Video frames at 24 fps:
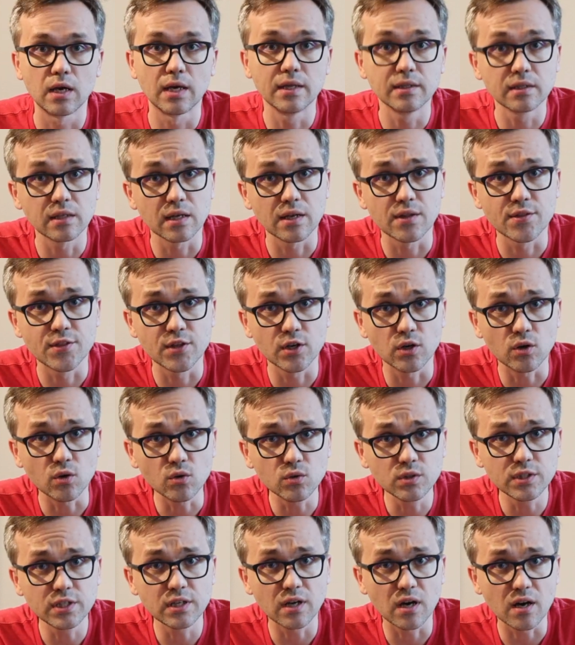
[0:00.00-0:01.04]
And the
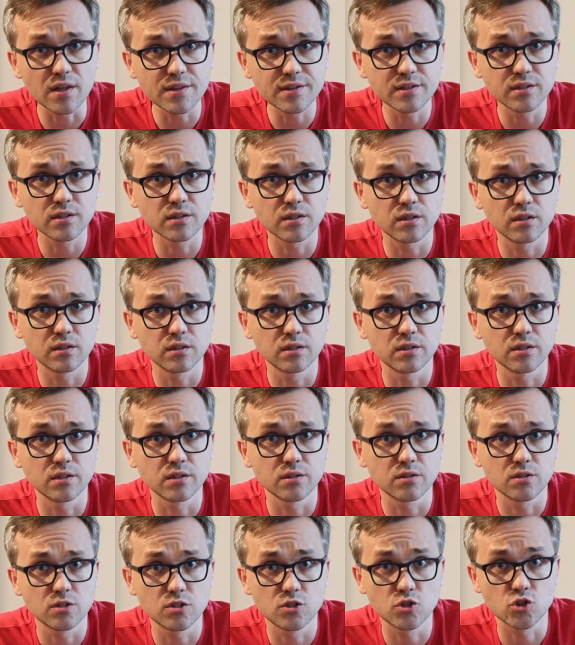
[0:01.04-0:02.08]
only other
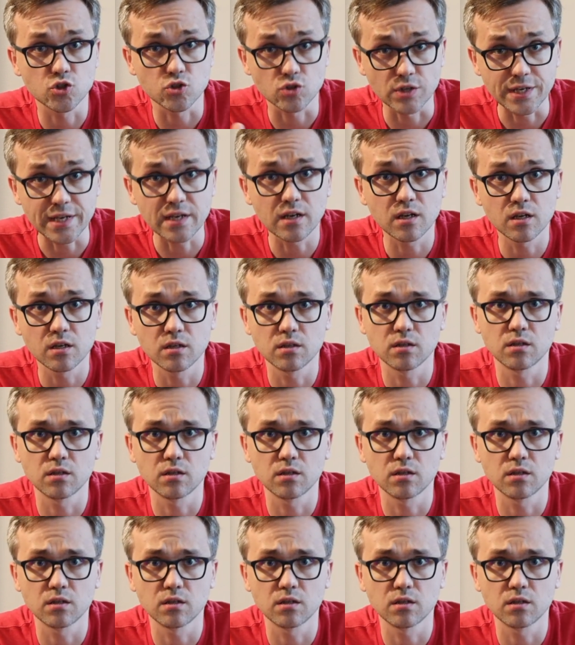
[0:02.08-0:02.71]
trick